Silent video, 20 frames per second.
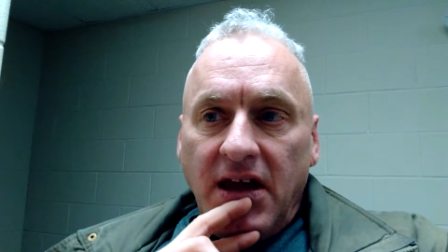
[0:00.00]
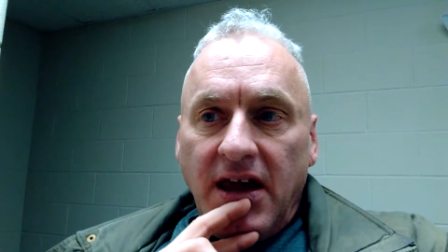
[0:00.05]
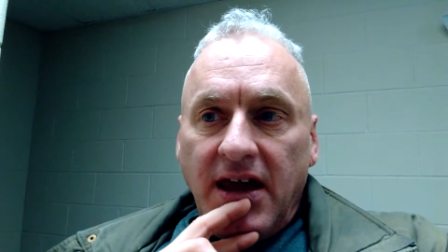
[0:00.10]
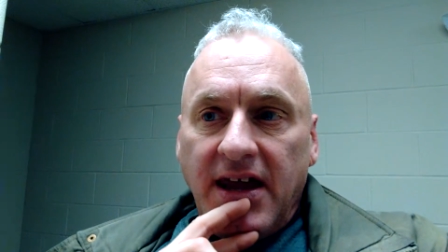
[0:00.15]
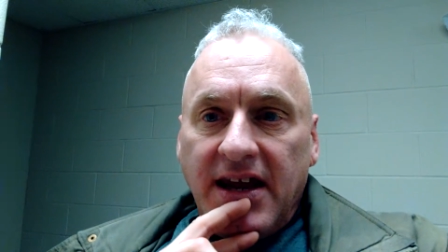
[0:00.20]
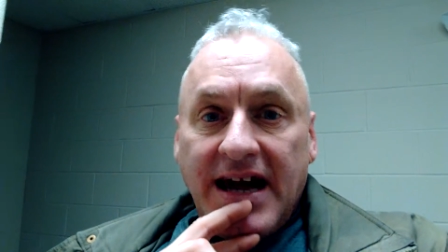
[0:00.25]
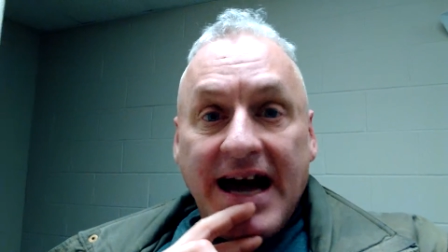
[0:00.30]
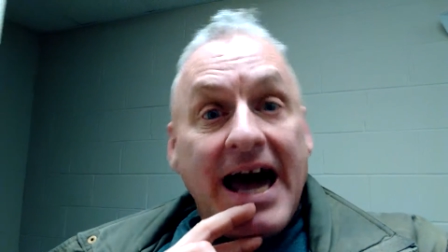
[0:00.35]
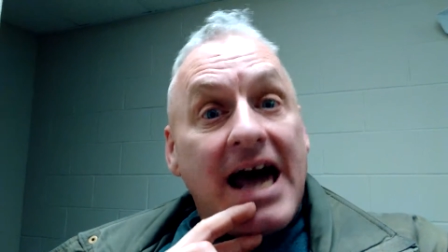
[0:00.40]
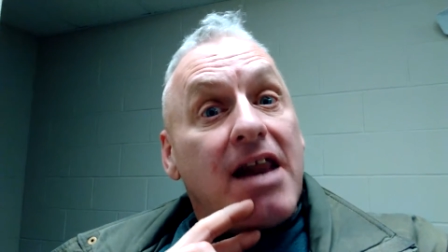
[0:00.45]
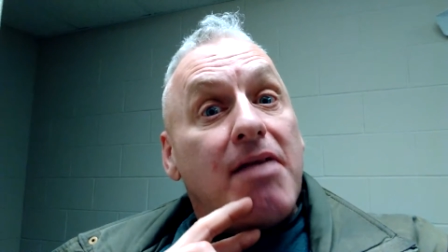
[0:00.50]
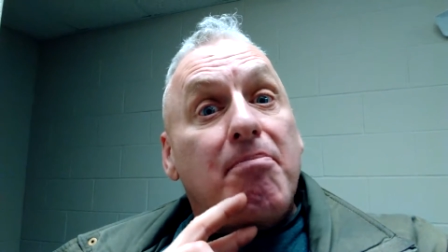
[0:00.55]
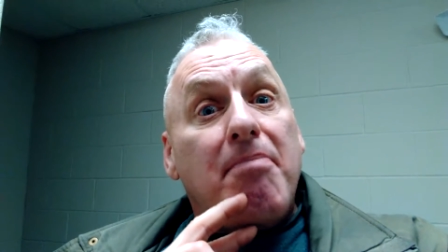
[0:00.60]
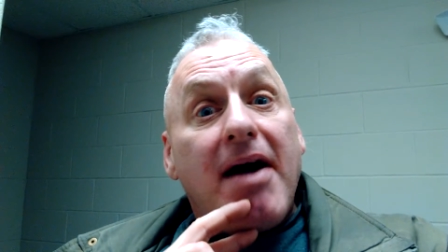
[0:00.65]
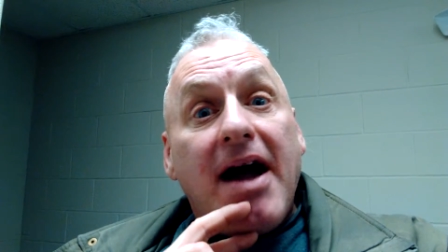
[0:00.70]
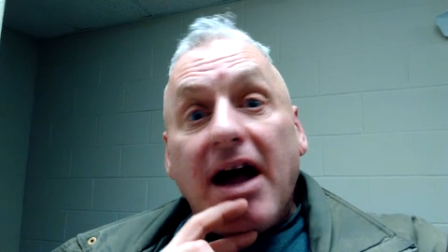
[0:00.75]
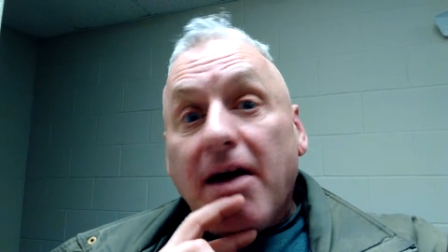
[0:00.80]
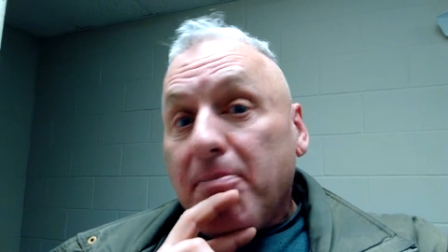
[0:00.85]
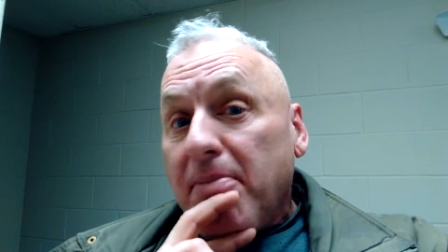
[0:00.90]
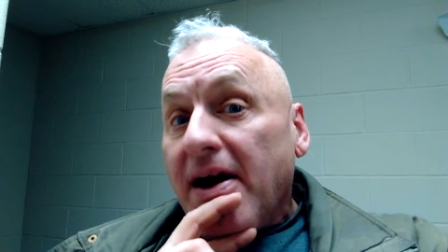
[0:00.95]
And I had a
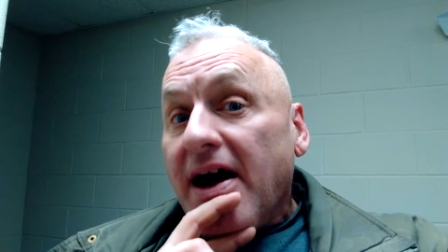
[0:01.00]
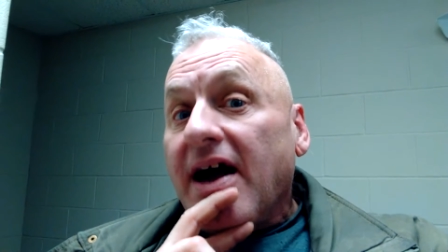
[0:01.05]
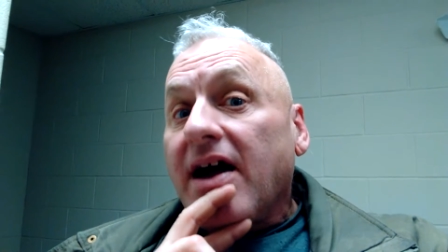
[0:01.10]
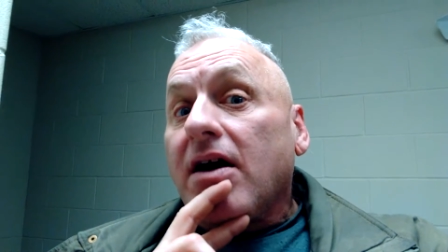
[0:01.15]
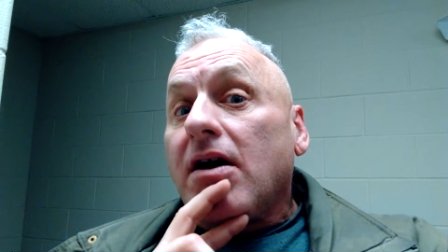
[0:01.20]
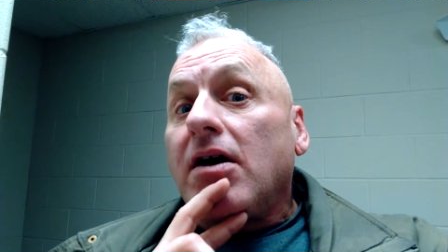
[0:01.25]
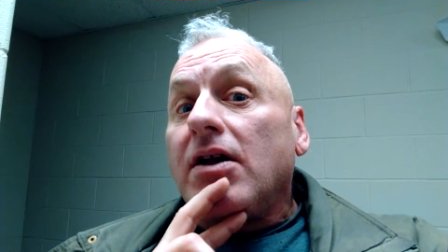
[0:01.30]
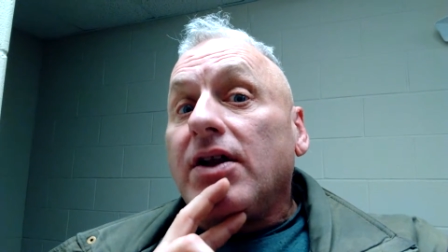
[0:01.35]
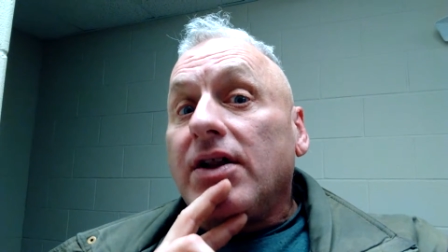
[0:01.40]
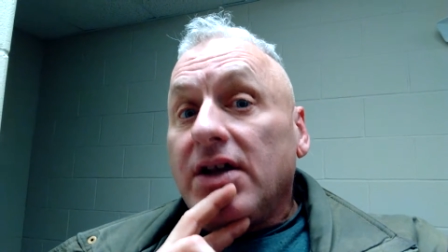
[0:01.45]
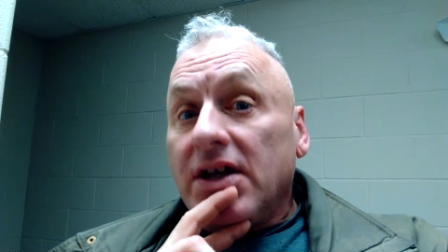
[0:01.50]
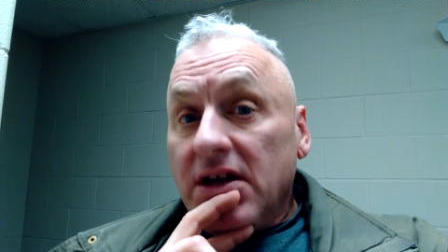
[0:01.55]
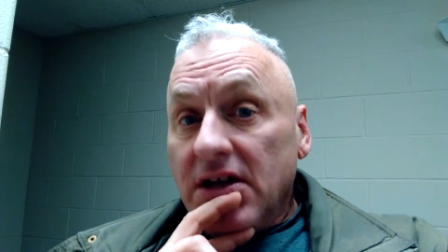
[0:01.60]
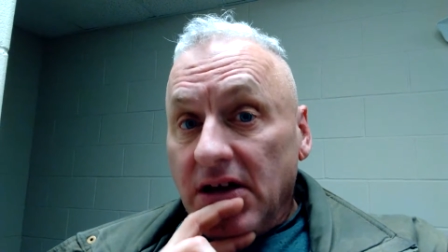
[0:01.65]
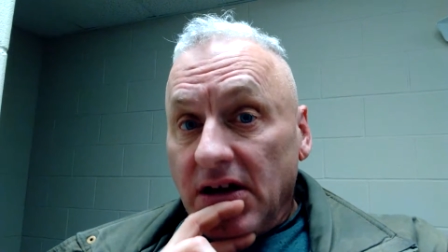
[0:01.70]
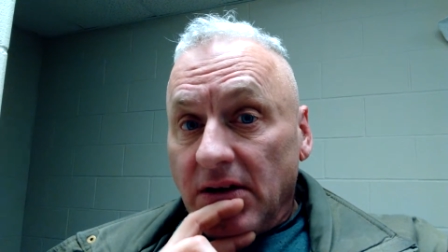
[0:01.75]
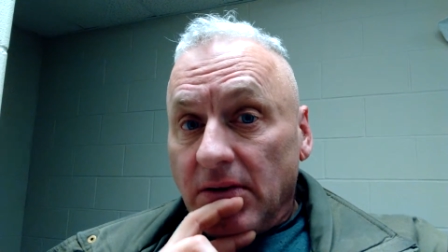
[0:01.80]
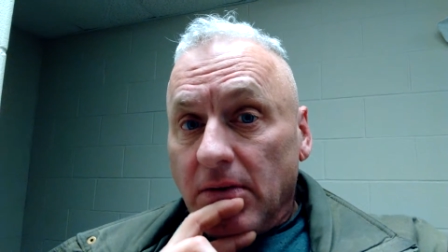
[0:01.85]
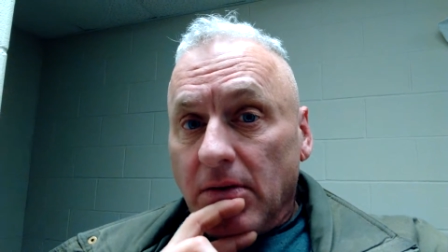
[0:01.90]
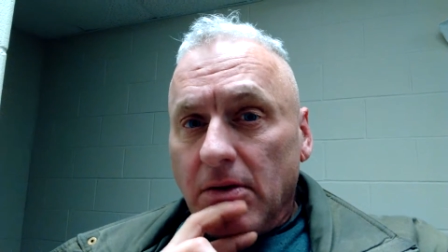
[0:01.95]
backpack on
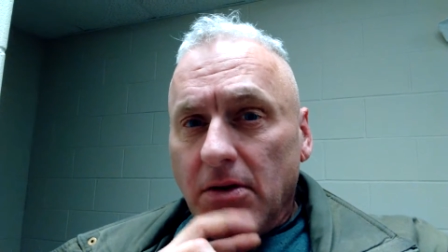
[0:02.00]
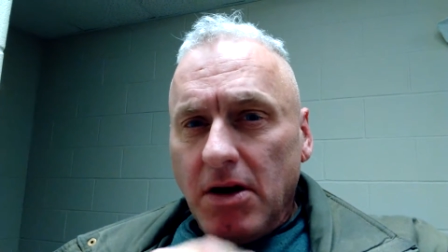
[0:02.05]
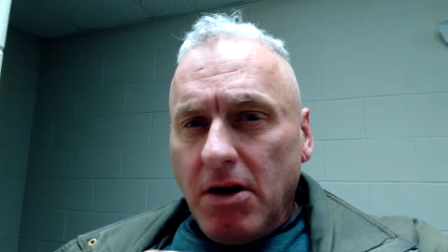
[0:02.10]
then.